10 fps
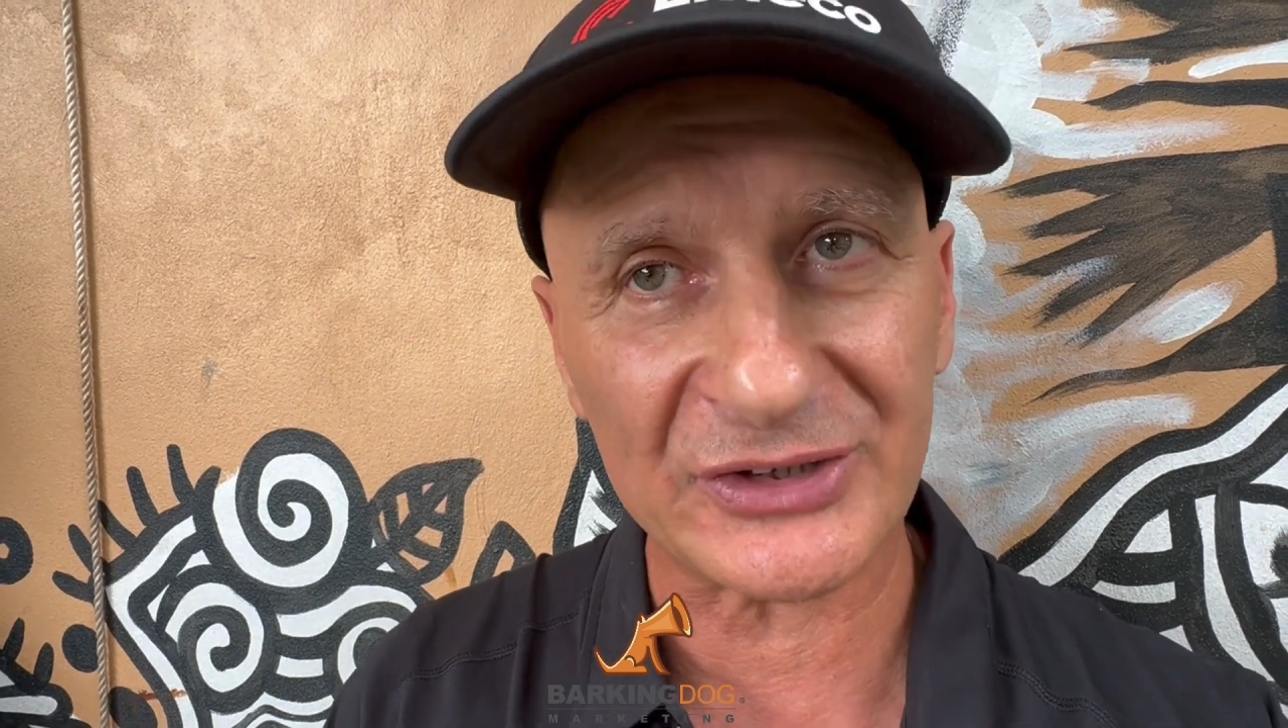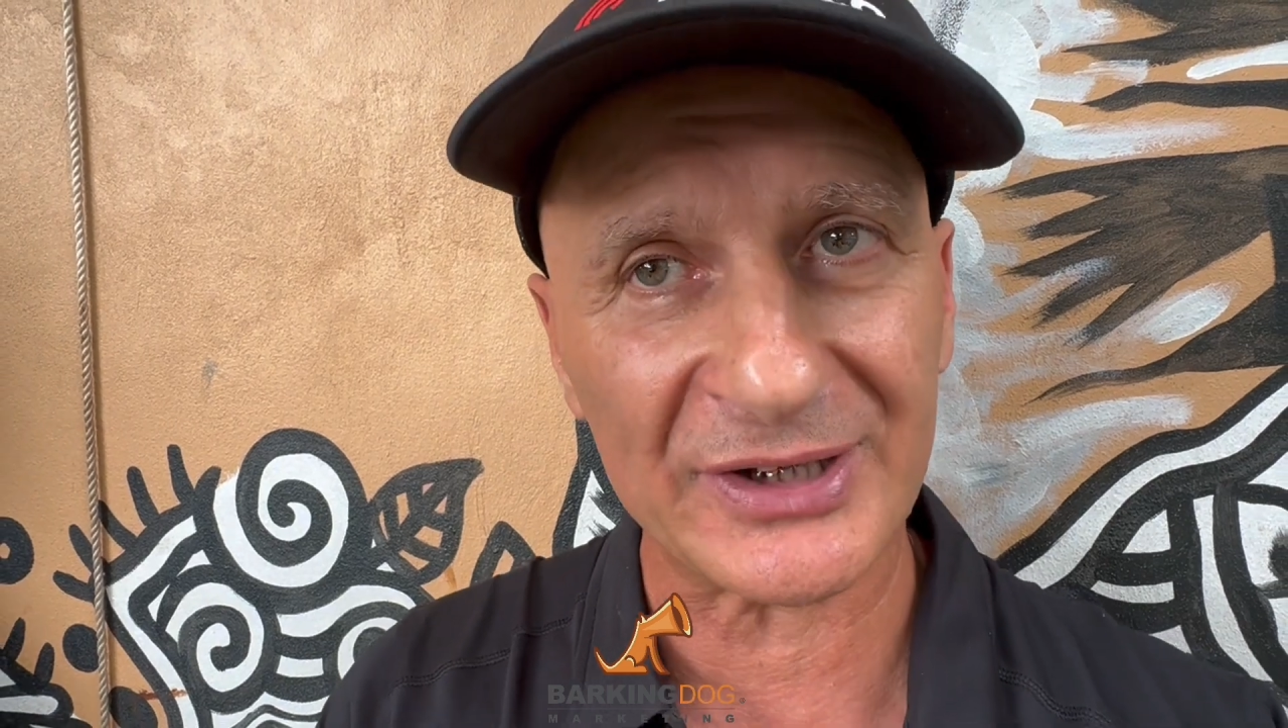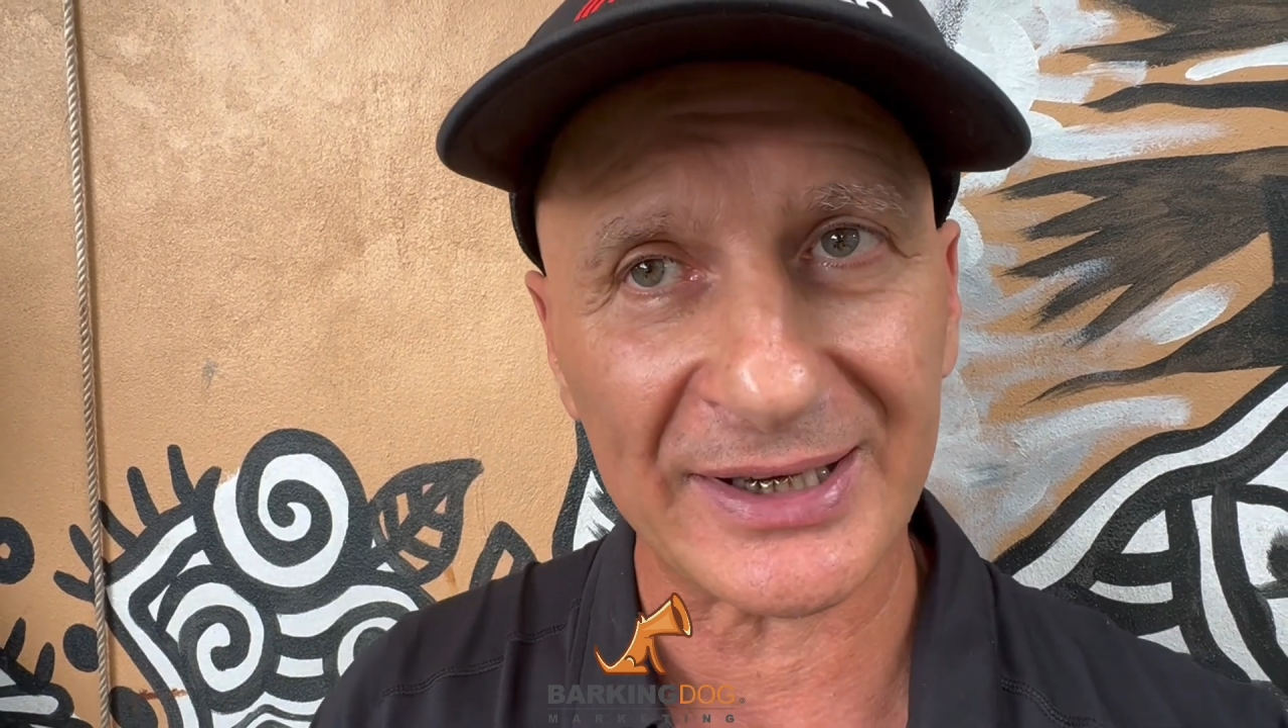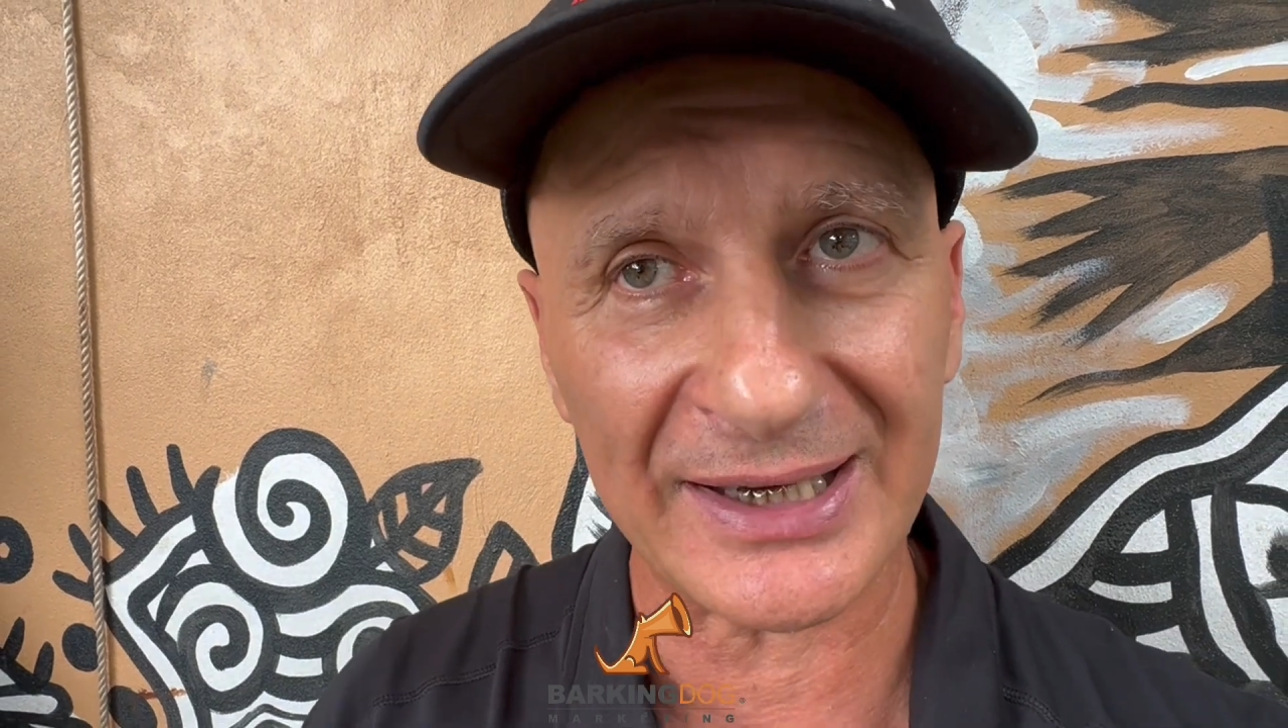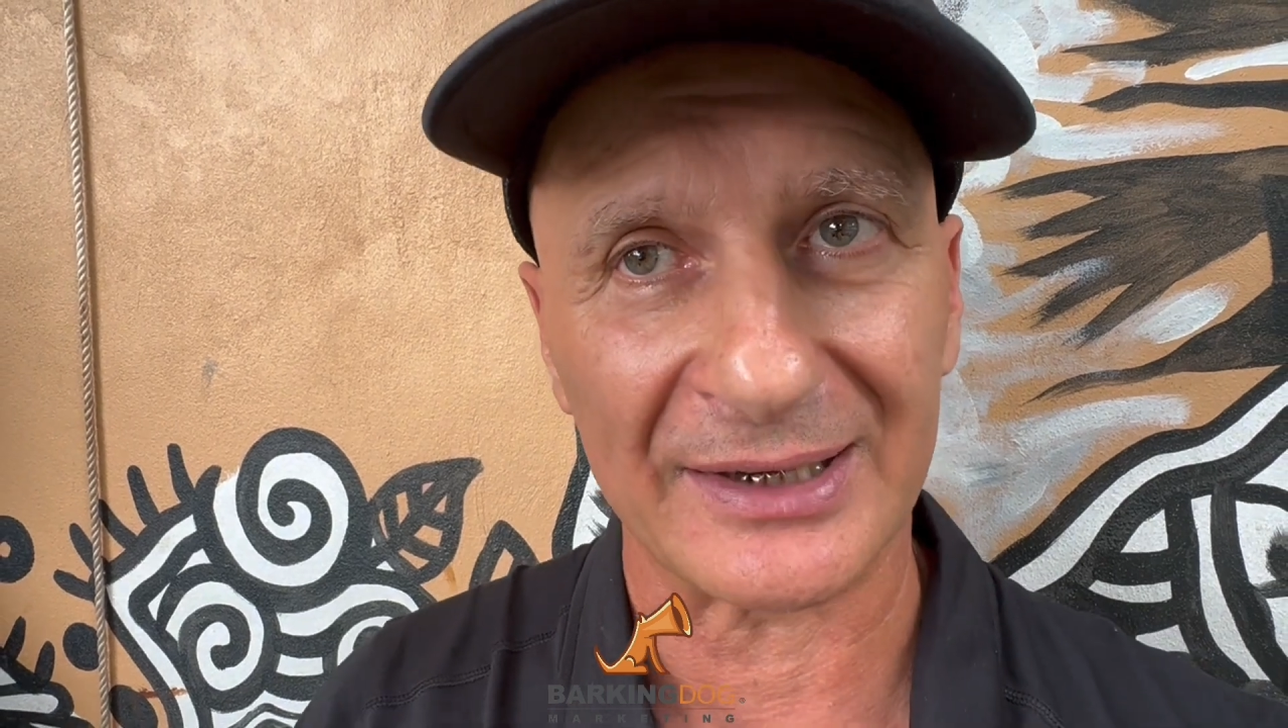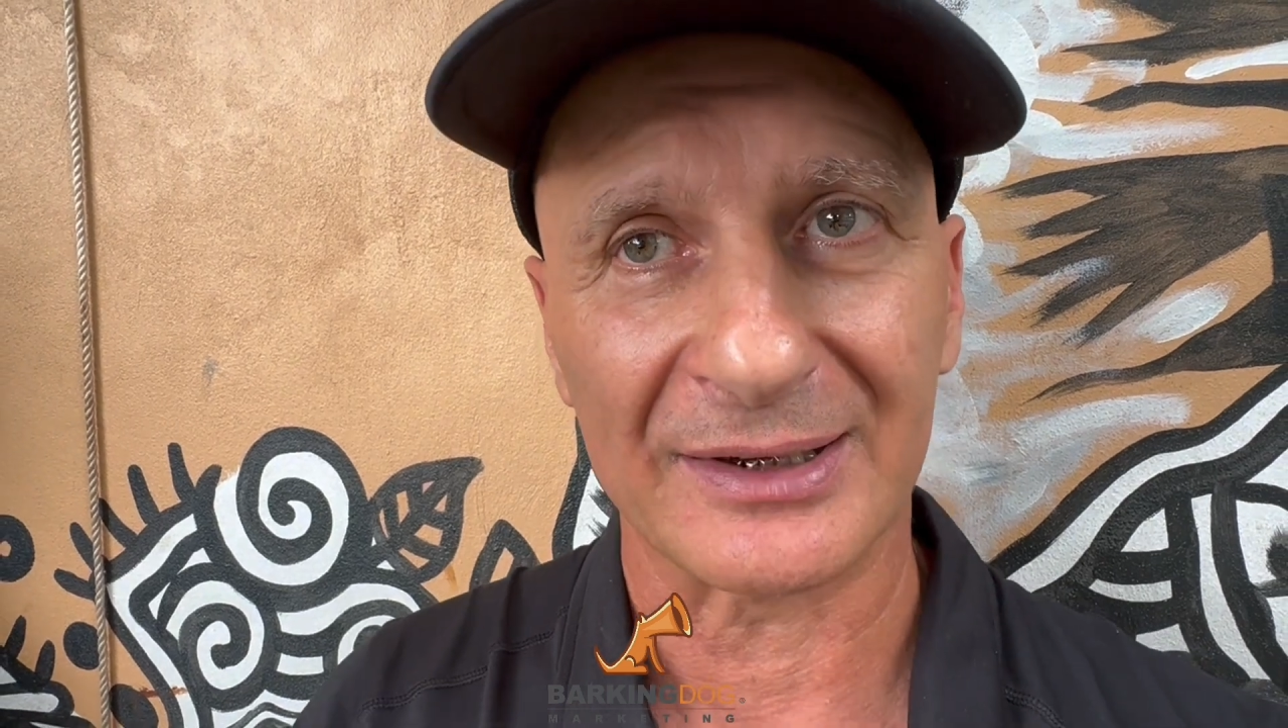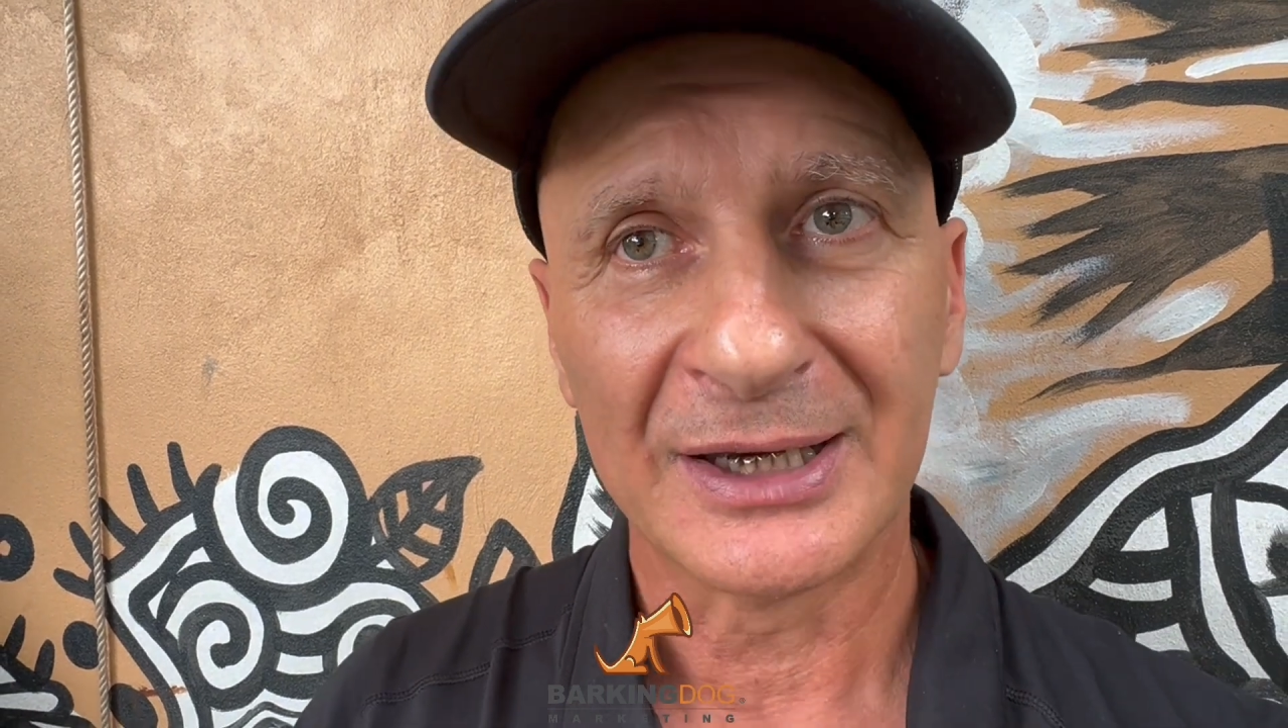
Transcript: to hit.